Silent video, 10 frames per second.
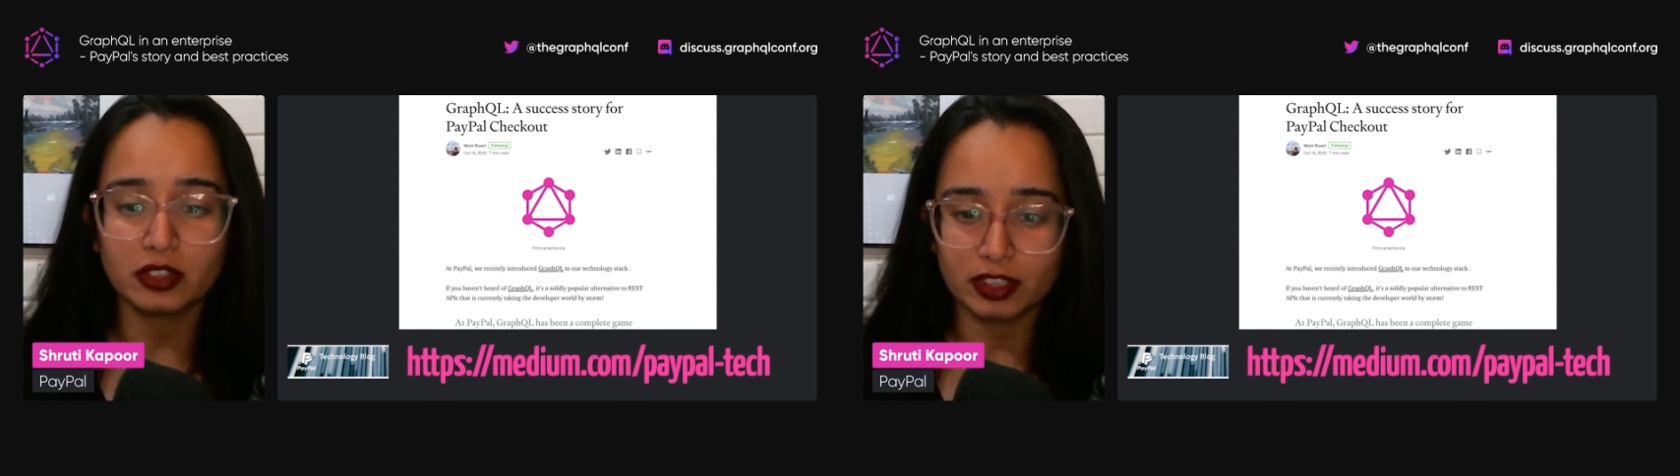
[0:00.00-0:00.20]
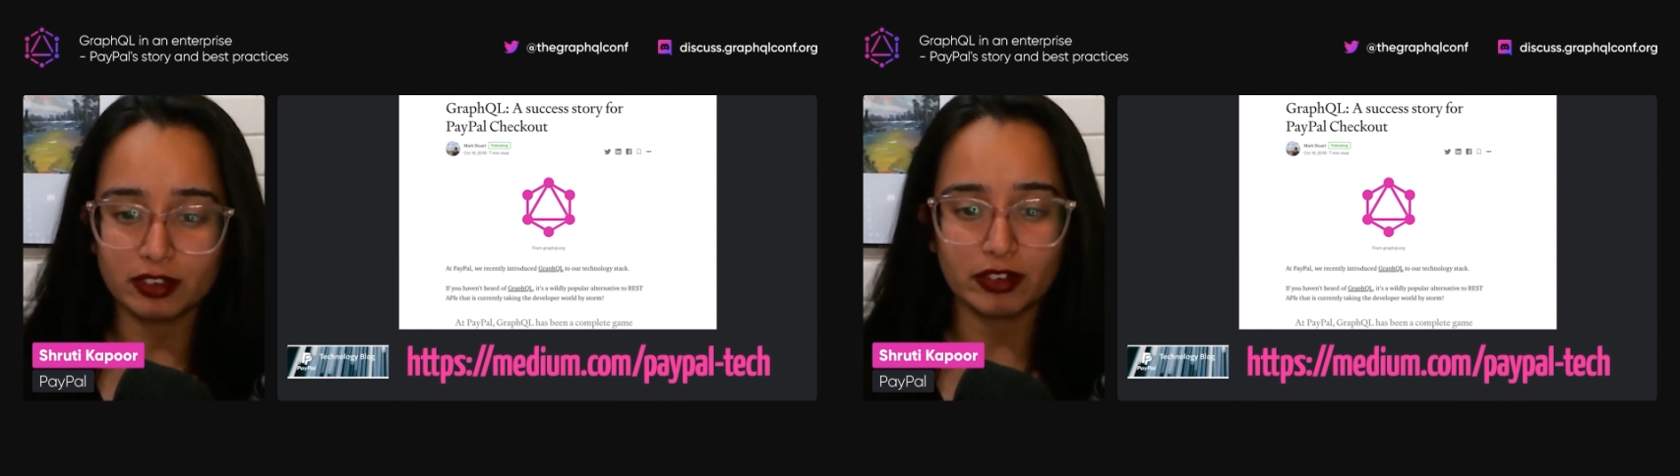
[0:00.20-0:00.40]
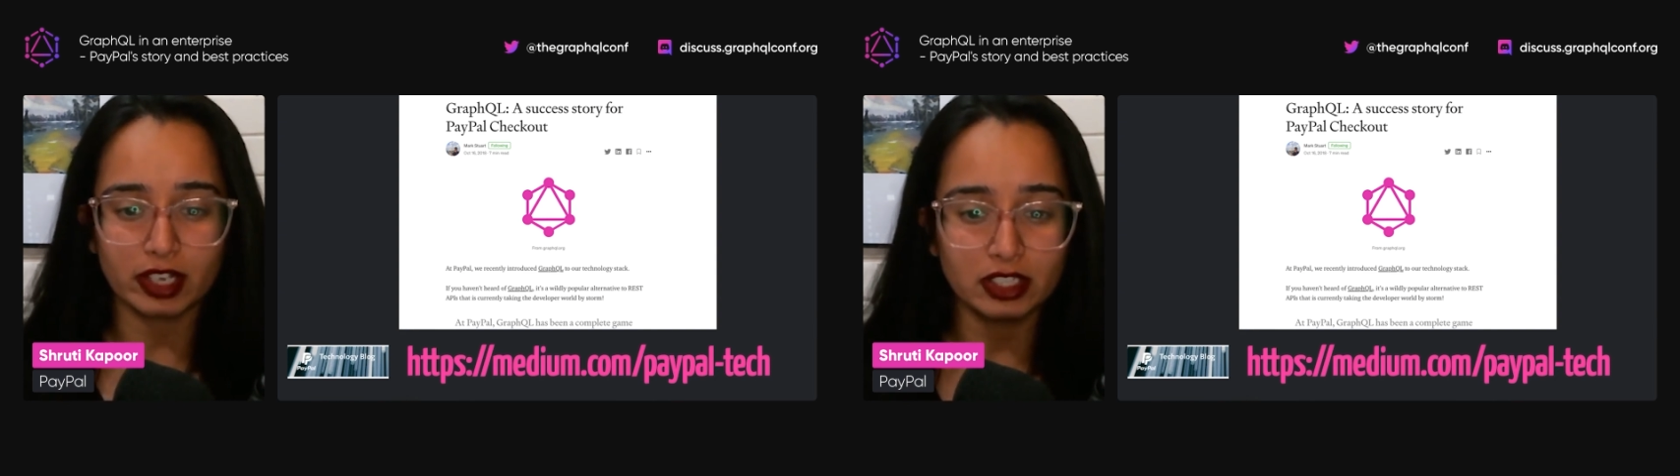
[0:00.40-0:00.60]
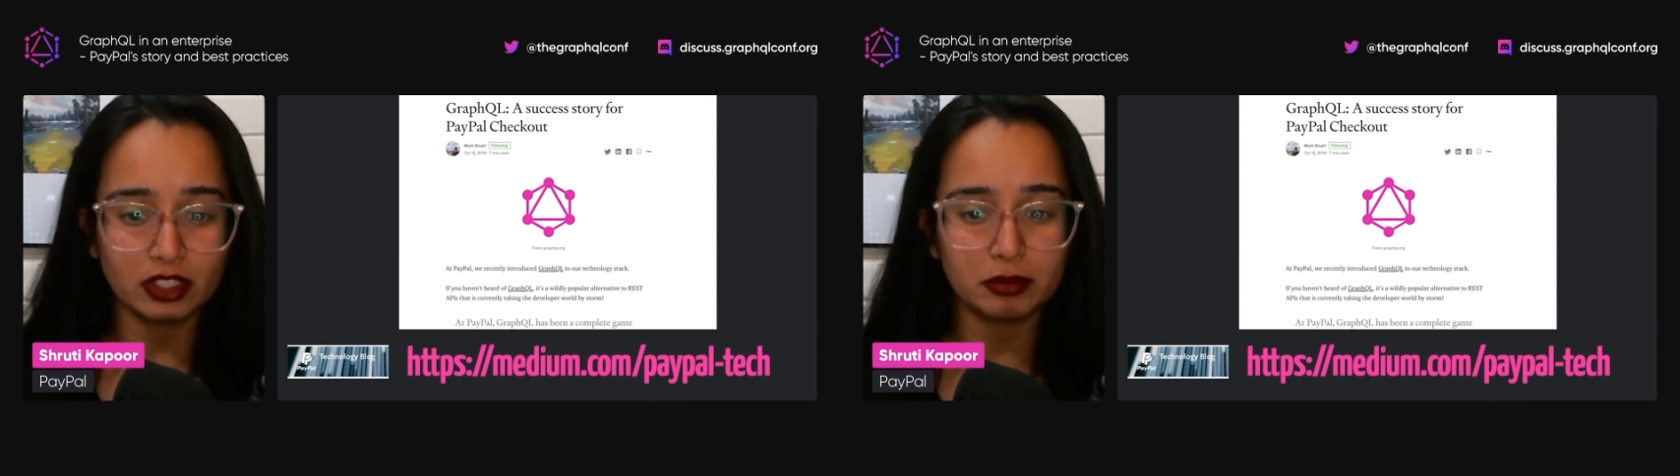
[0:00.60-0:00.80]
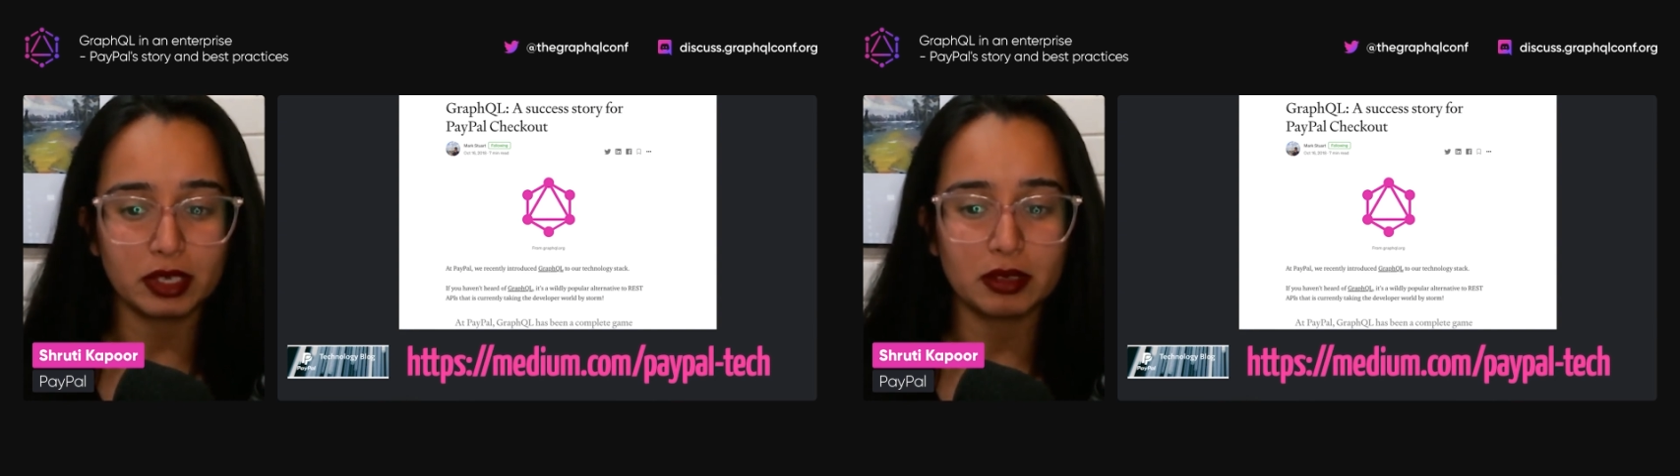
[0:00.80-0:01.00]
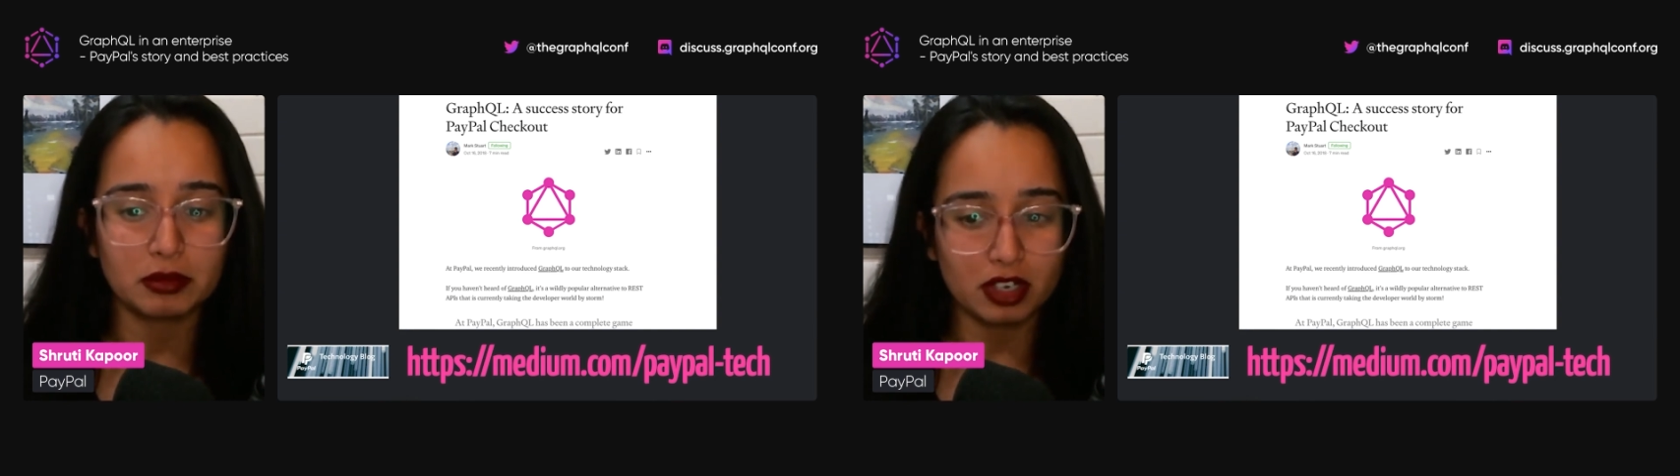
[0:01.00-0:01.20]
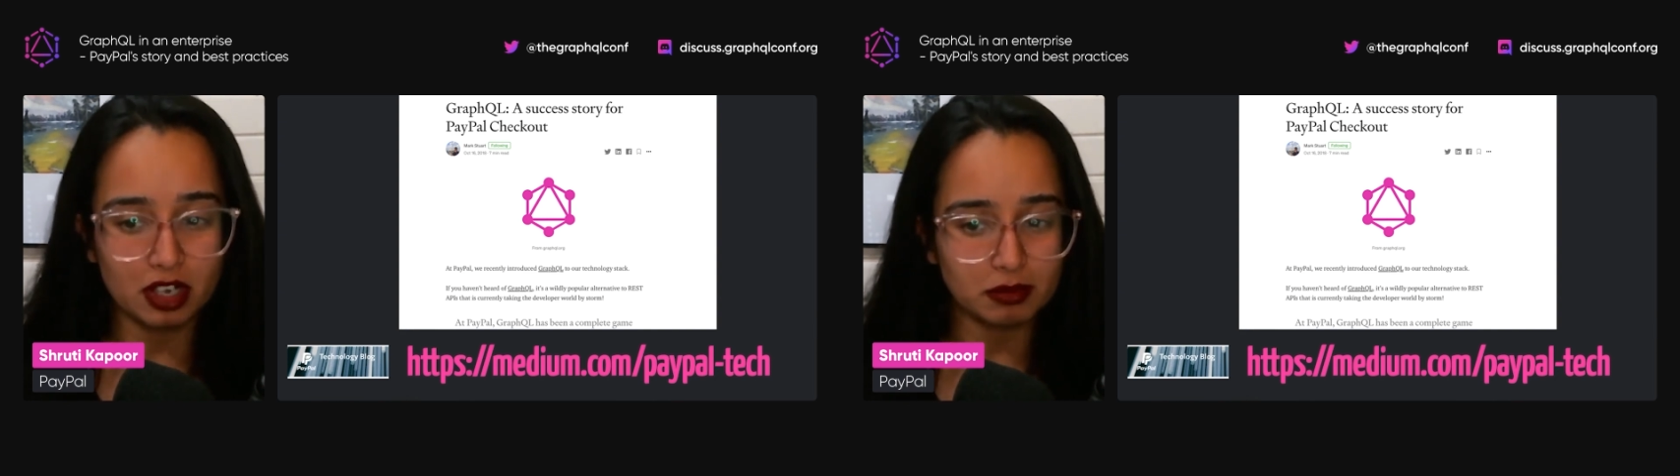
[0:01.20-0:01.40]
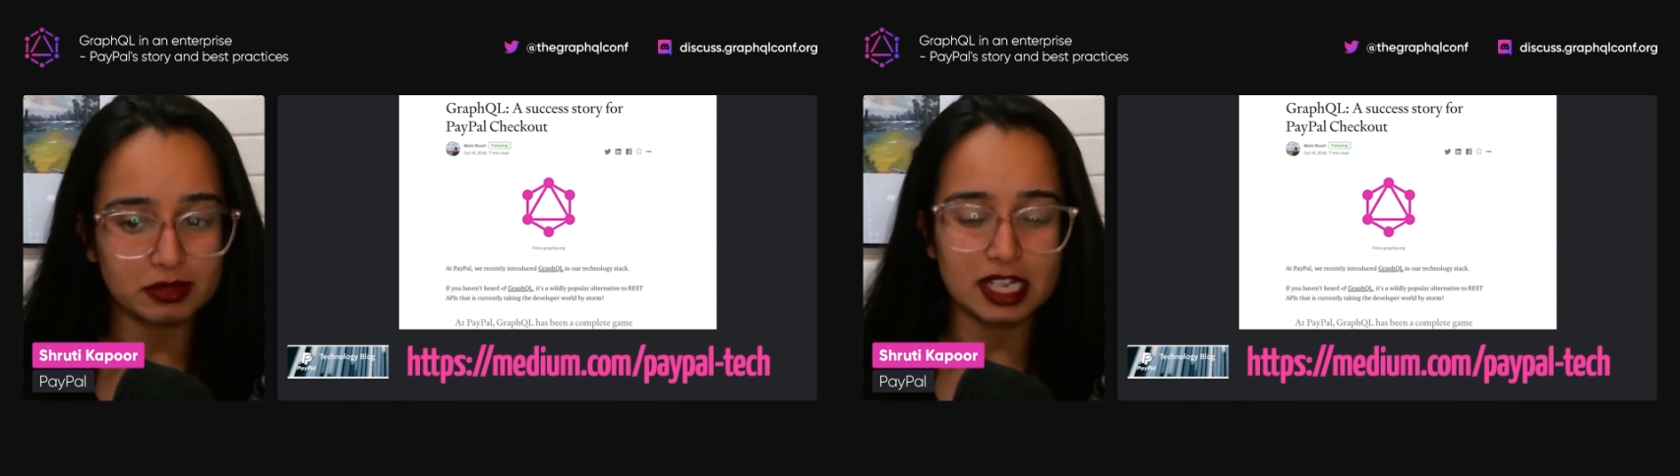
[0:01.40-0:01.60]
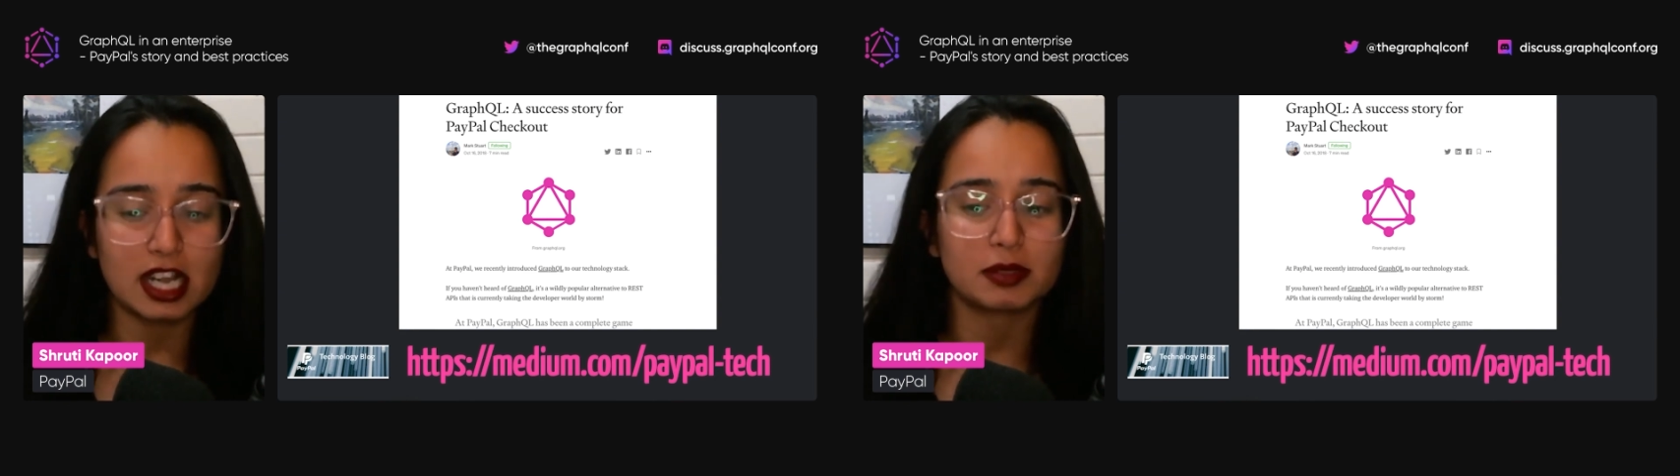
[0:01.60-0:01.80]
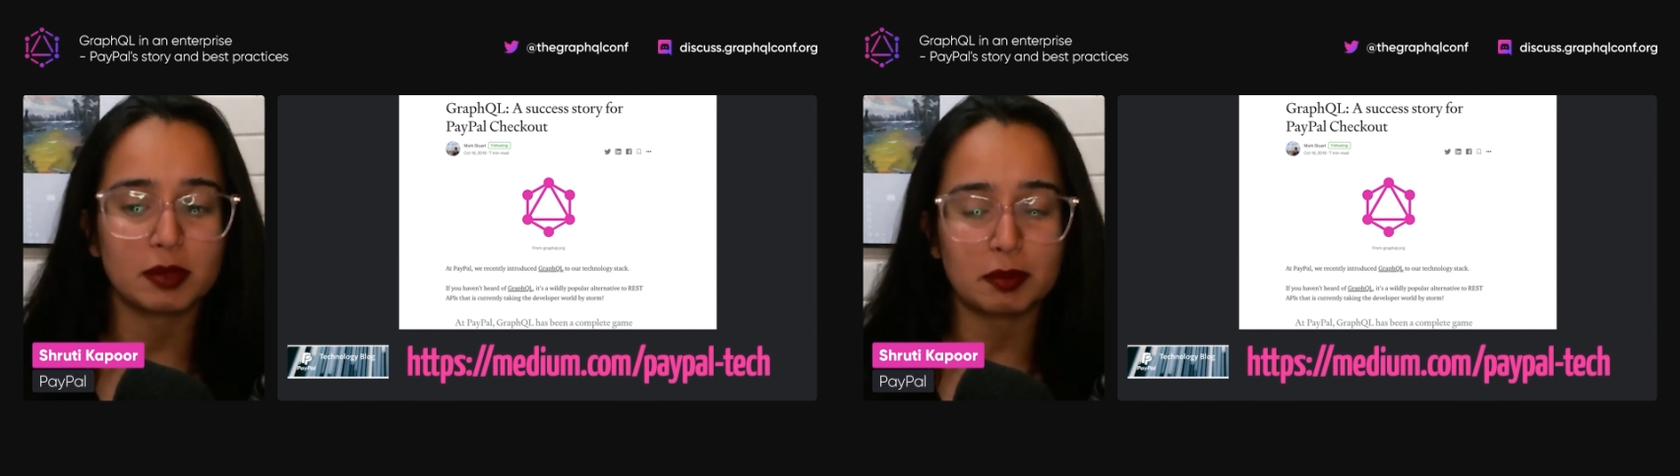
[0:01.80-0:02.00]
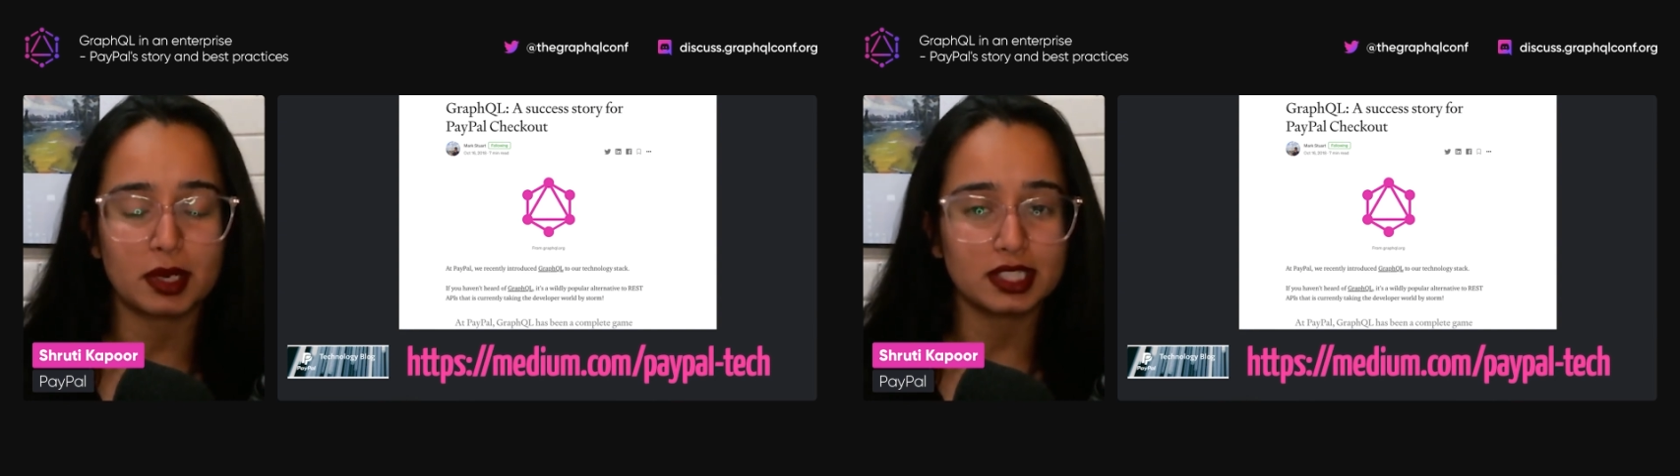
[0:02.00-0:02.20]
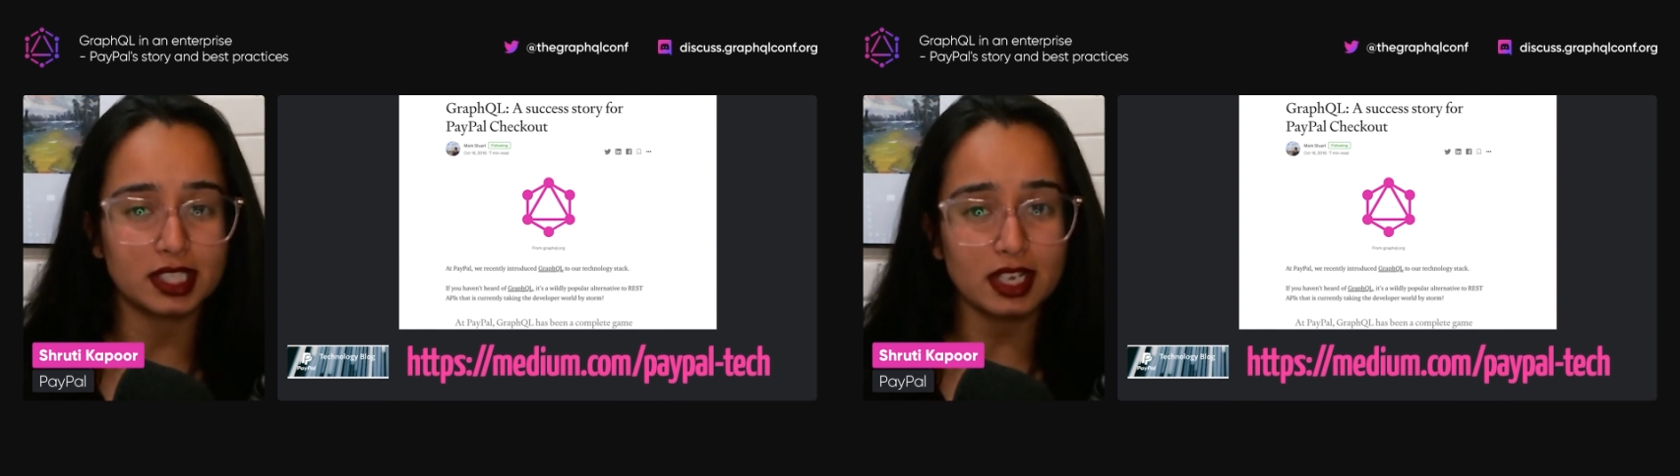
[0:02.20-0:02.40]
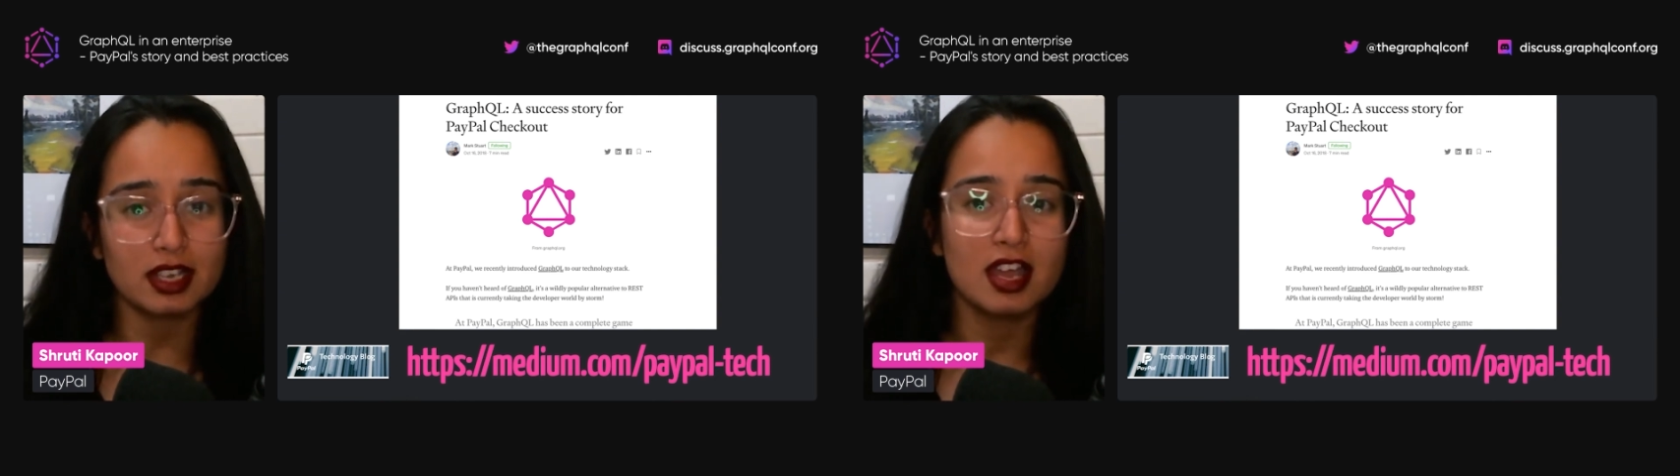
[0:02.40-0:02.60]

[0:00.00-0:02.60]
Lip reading: You can find it on medium.com/PayPalTech.